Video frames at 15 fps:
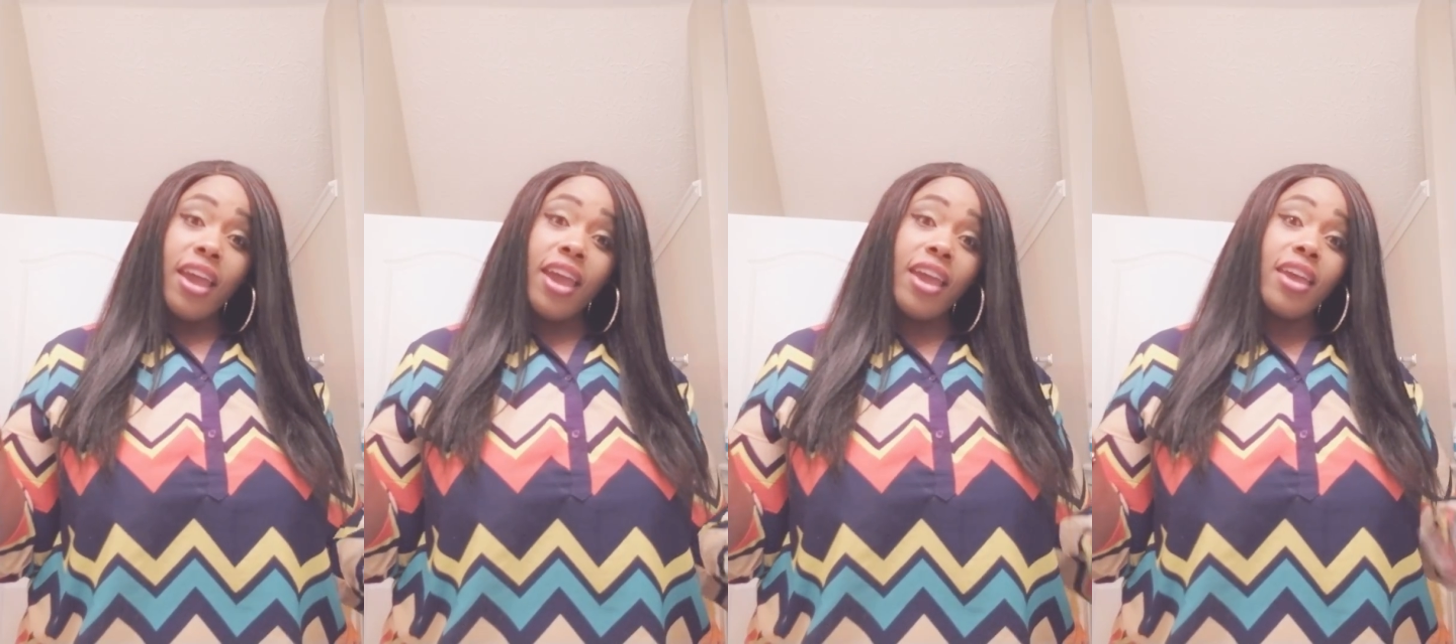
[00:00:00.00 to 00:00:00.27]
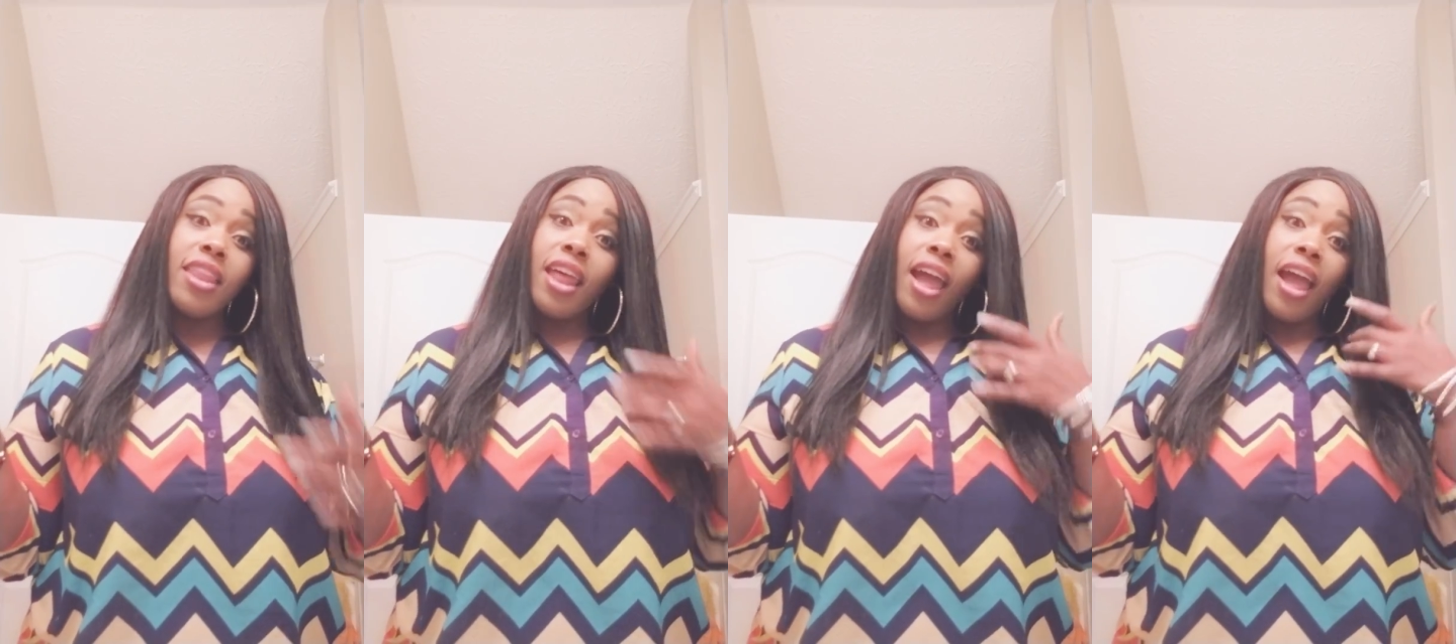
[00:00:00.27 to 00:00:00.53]

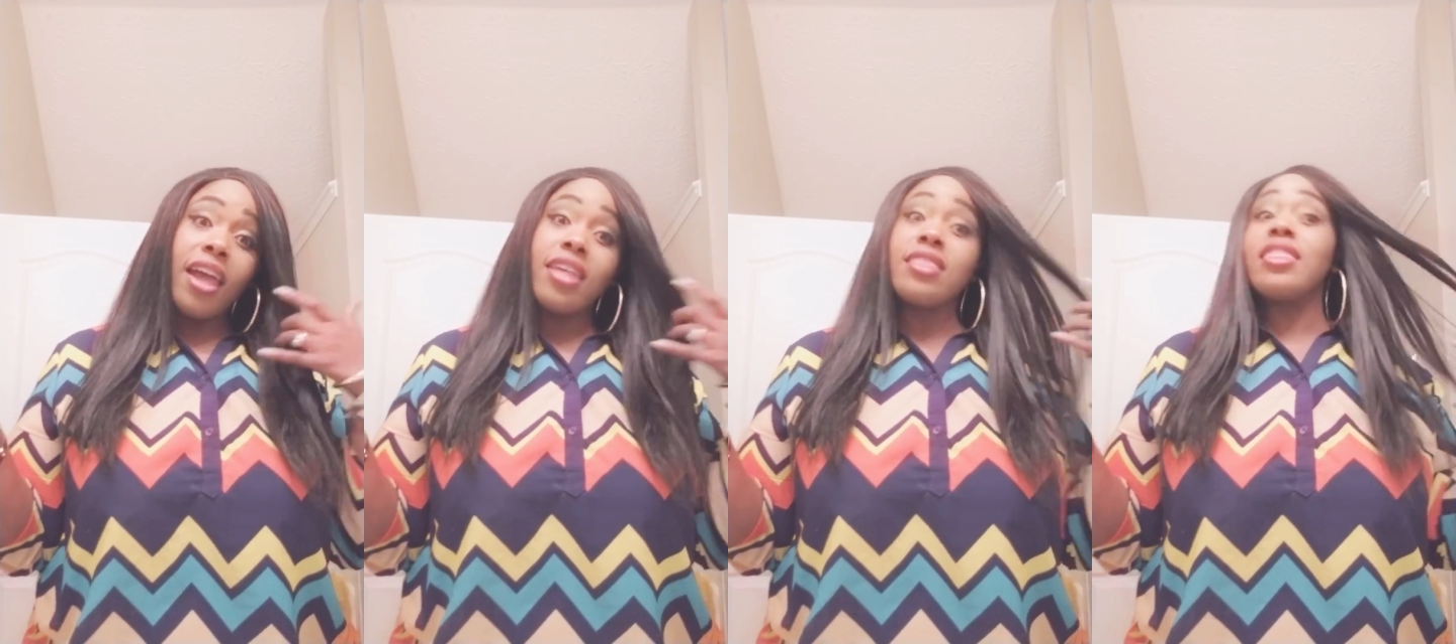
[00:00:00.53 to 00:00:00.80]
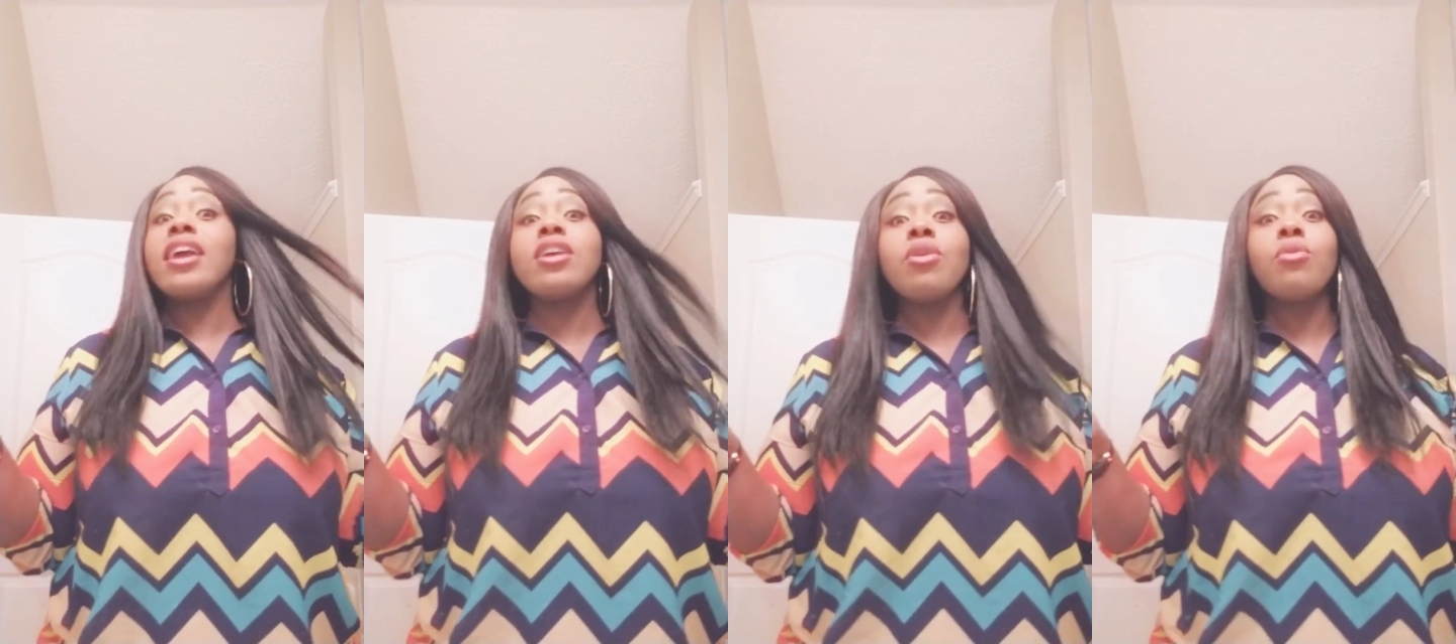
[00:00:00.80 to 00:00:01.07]
and
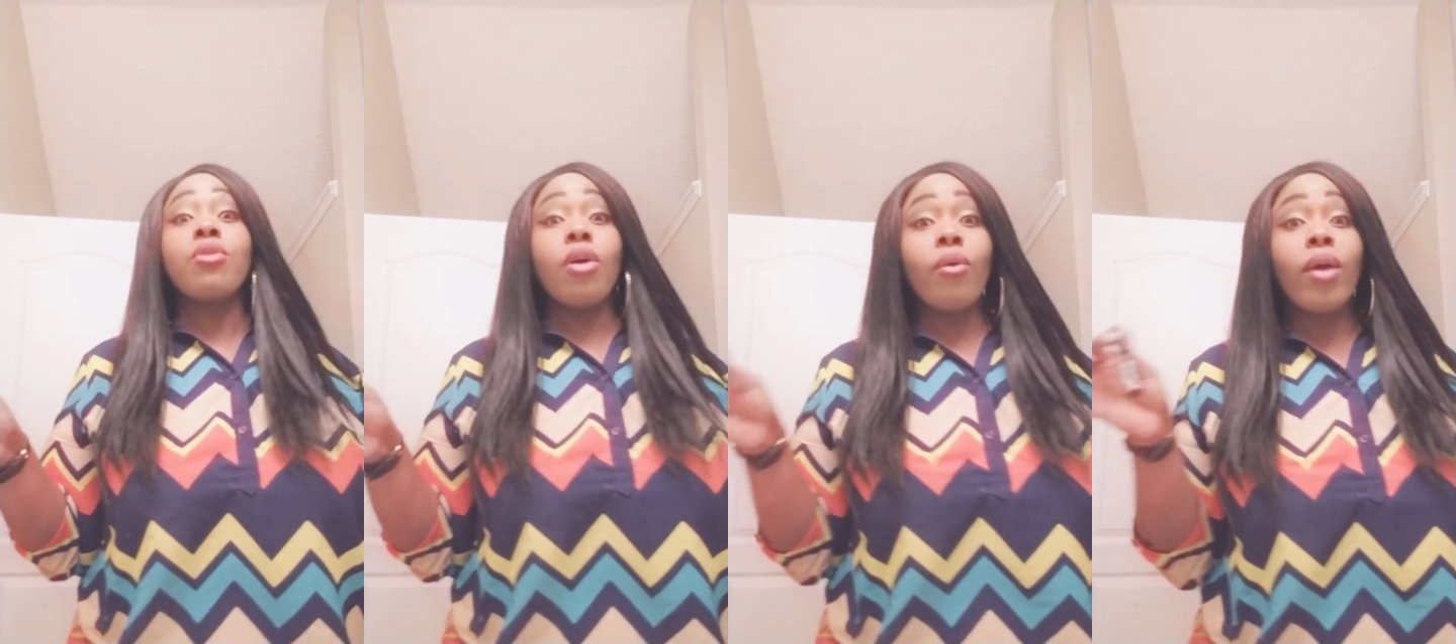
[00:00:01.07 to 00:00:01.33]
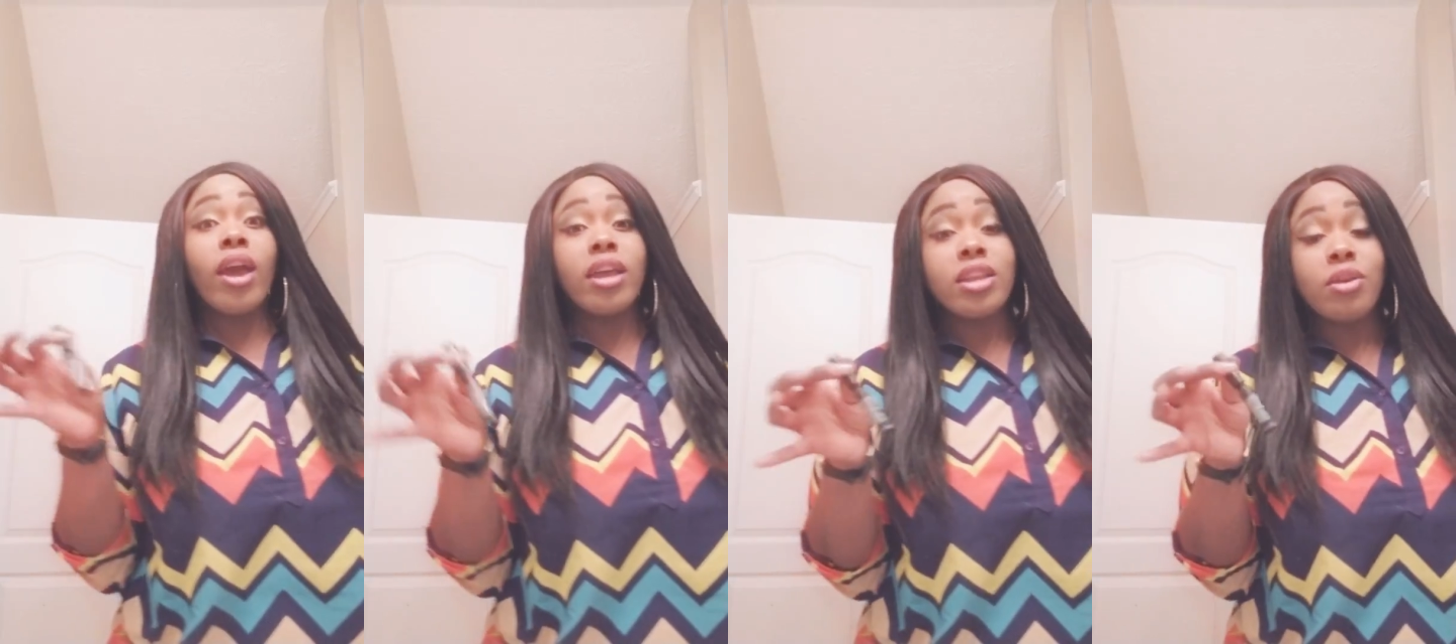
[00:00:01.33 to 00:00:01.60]
they don't
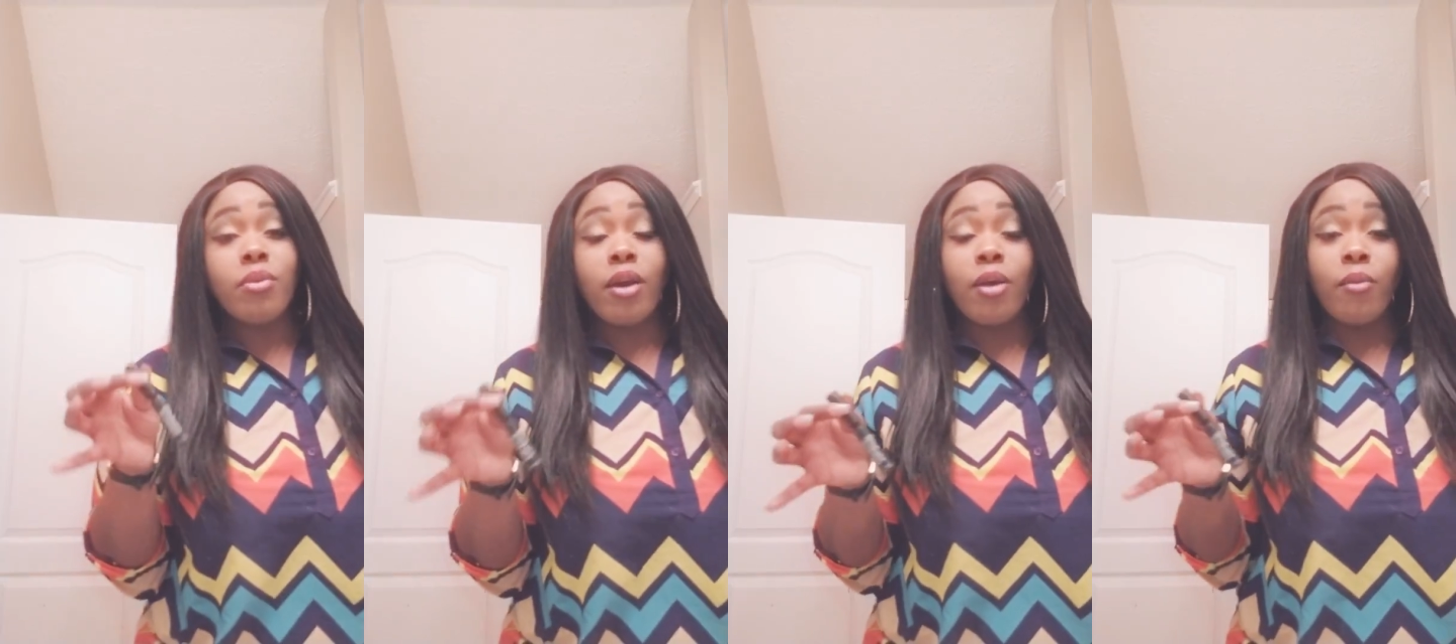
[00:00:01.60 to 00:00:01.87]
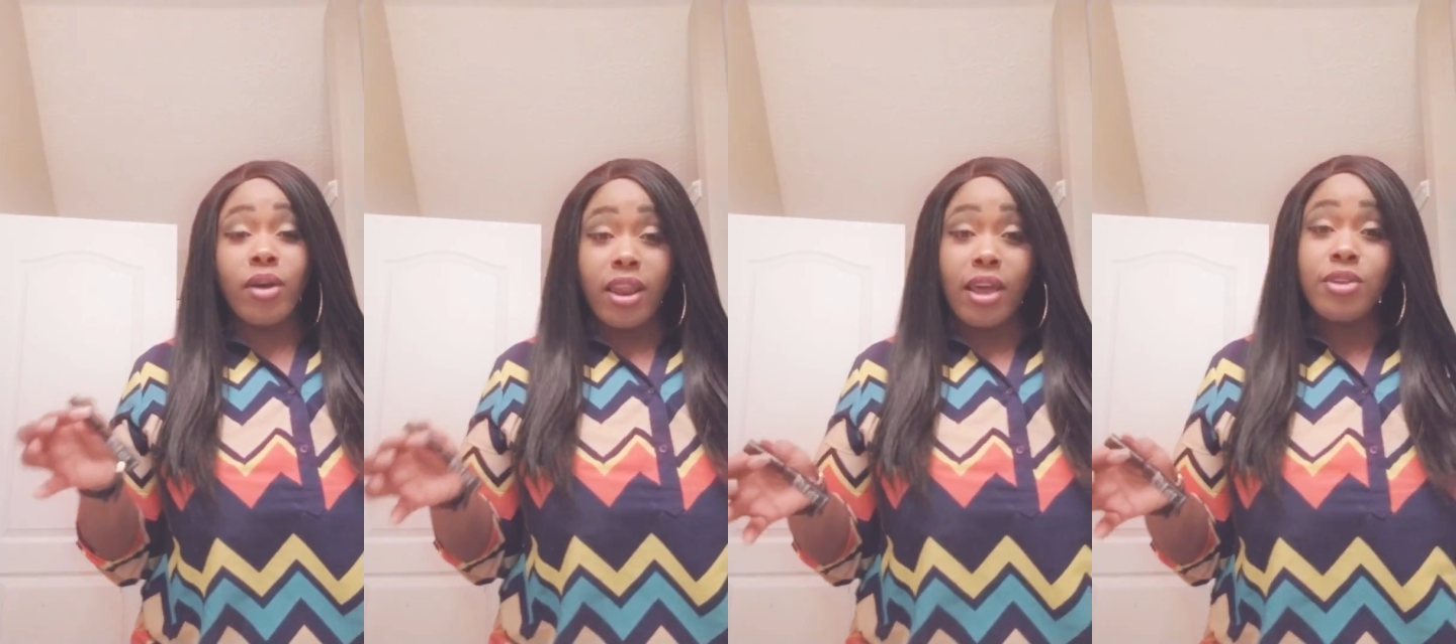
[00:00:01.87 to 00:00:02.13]
go
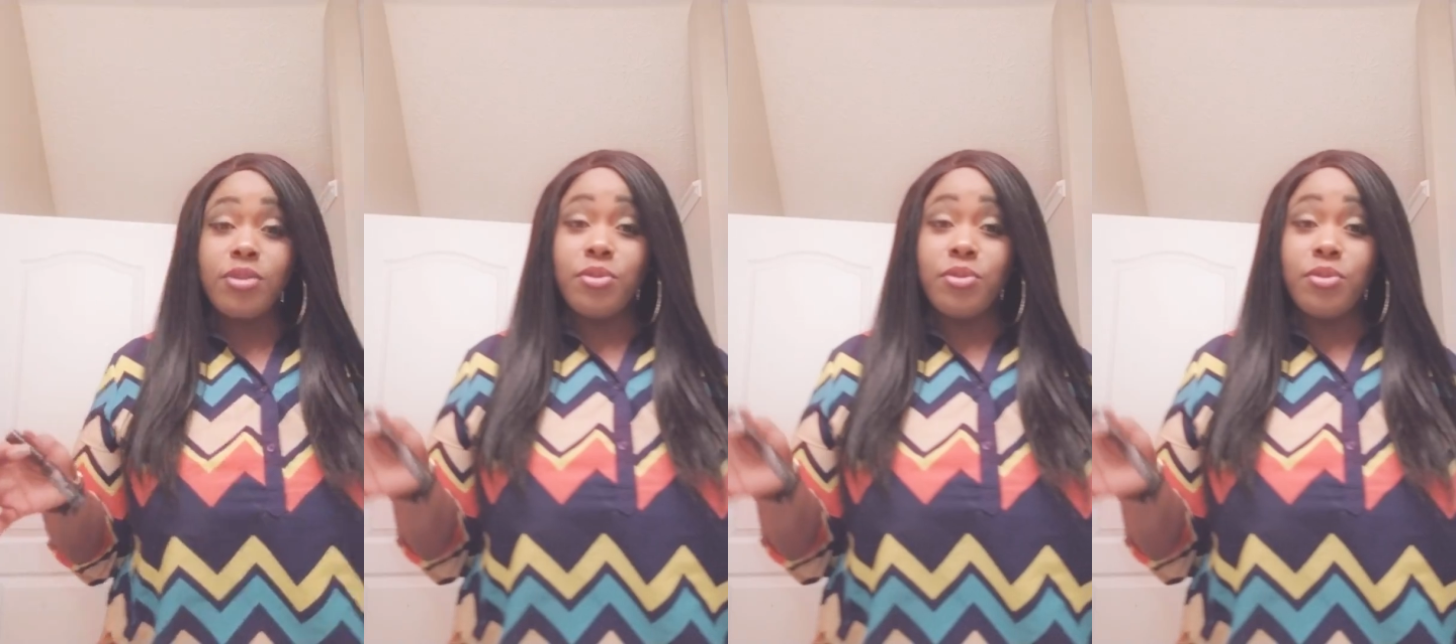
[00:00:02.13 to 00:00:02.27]
anywhere when I